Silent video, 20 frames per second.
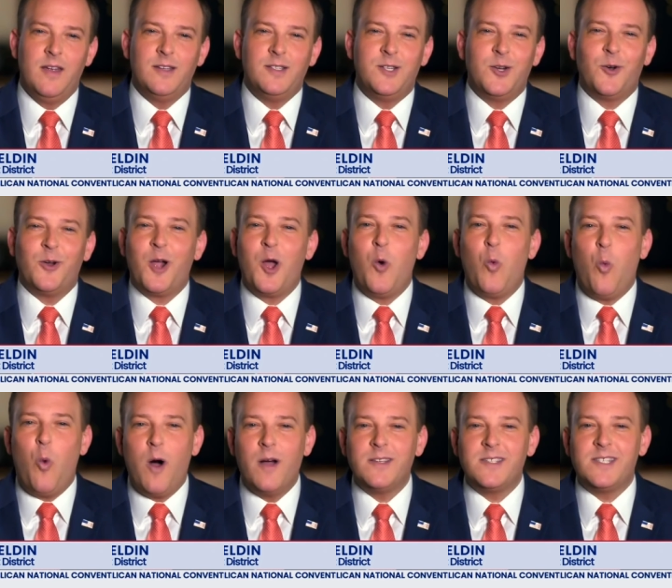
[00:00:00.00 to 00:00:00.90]
During a
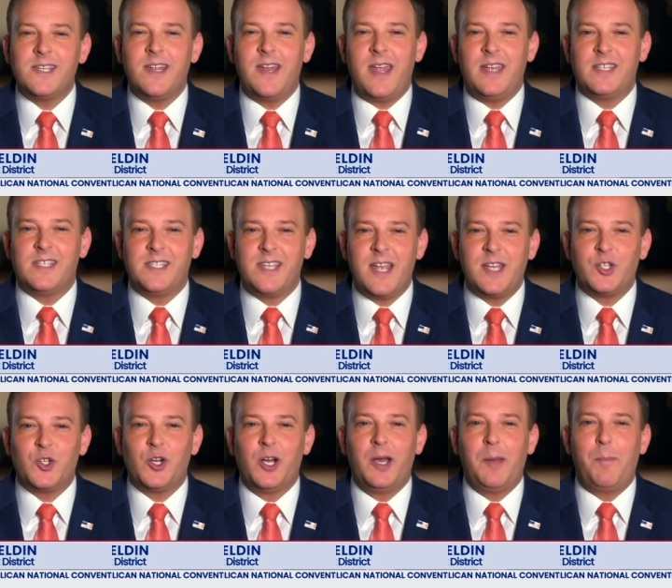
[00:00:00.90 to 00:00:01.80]

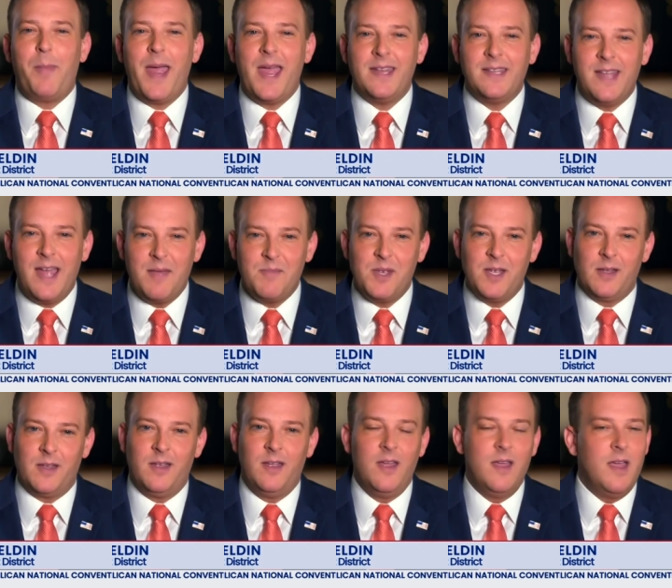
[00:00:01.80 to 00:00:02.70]
once-in-a-century
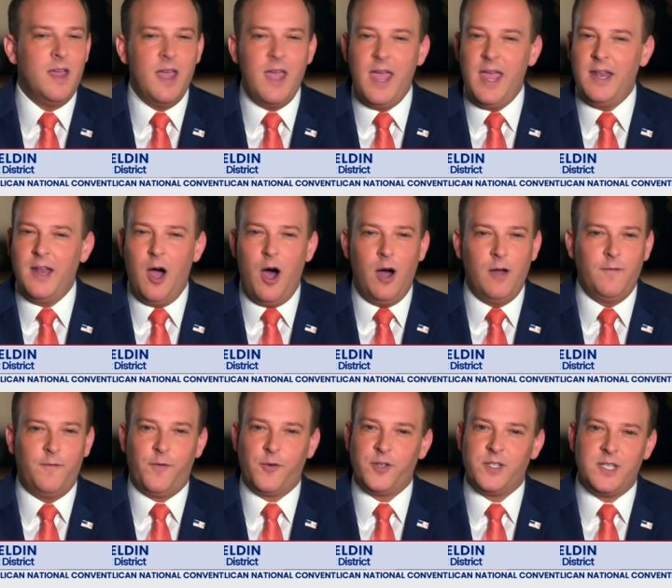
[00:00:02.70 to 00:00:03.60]
pandemic, an
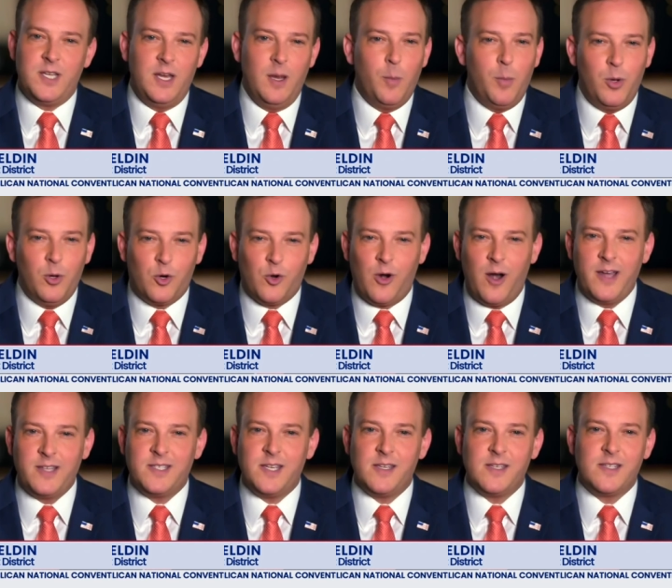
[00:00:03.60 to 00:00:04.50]
unforeseeable
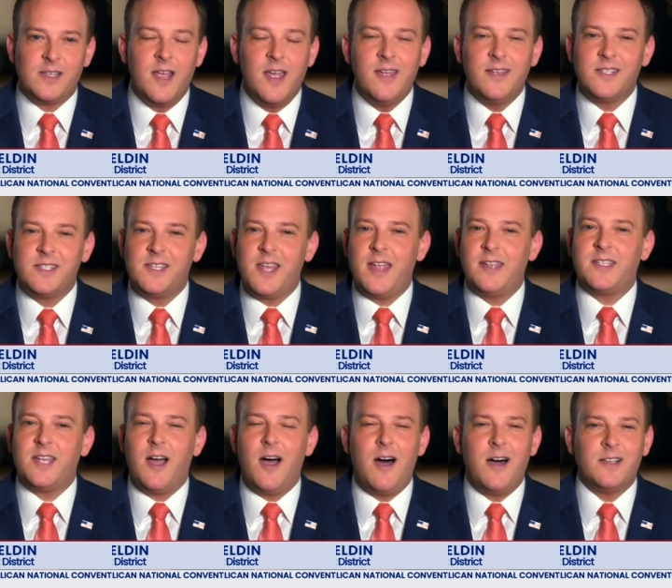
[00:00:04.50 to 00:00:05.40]
crisis sent
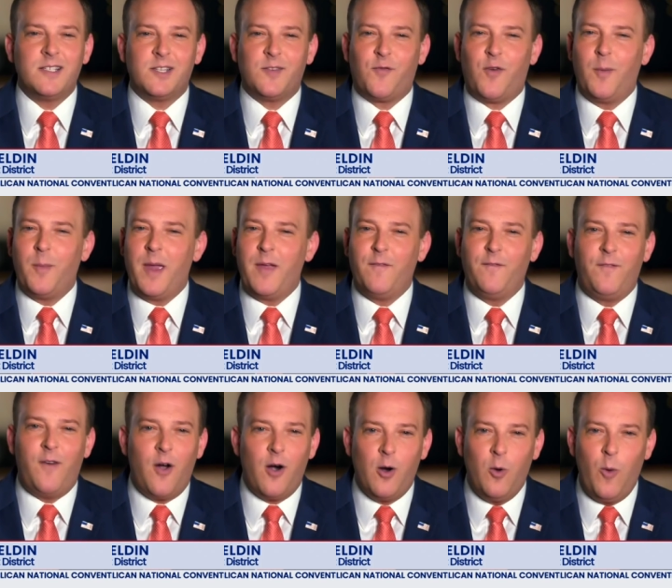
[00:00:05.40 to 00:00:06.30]
to us from a
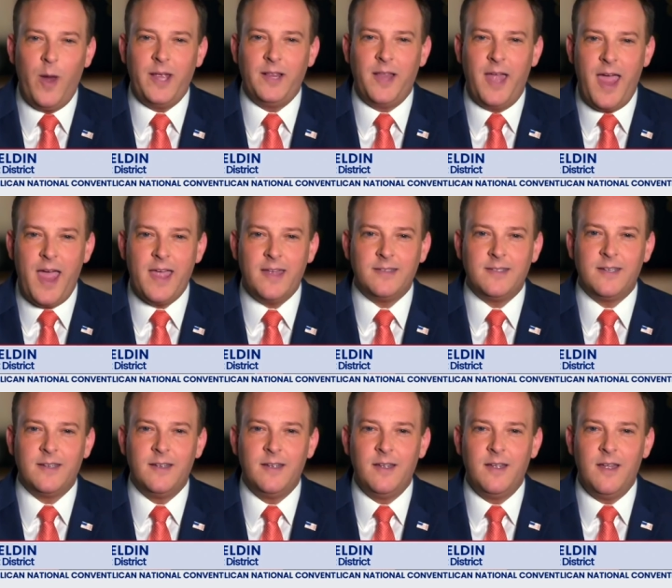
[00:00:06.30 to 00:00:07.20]
faraway land,
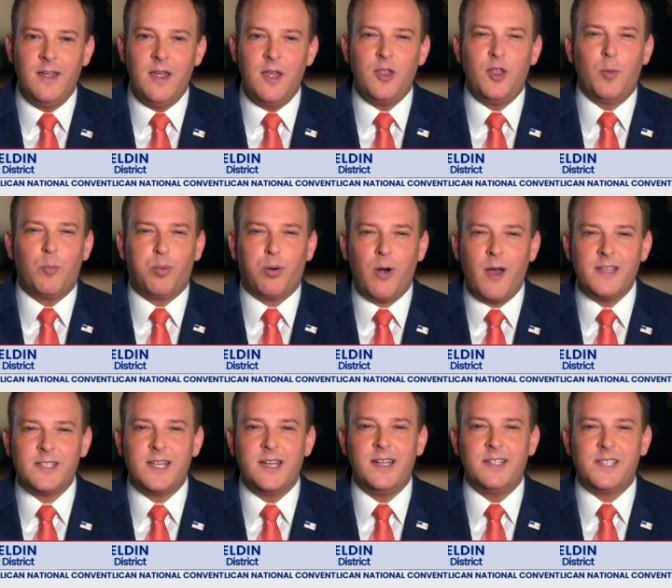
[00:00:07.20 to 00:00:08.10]
the
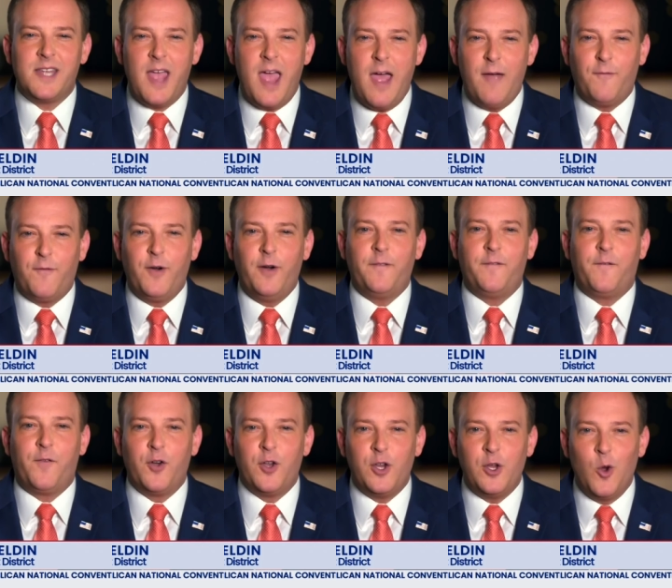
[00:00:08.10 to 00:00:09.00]
president's effort
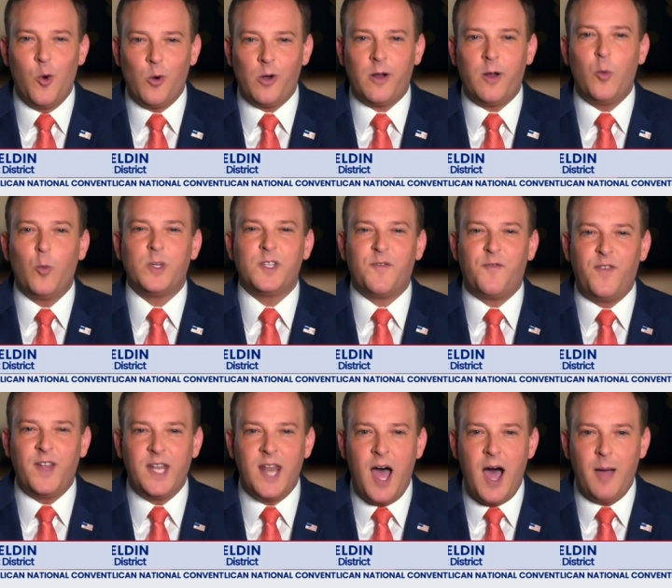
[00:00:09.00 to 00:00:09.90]
for New York was
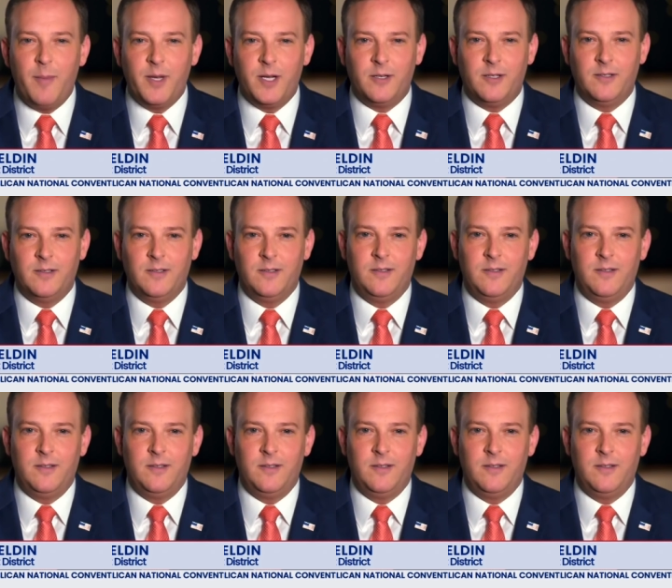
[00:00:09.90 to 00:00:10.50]
phenomenal.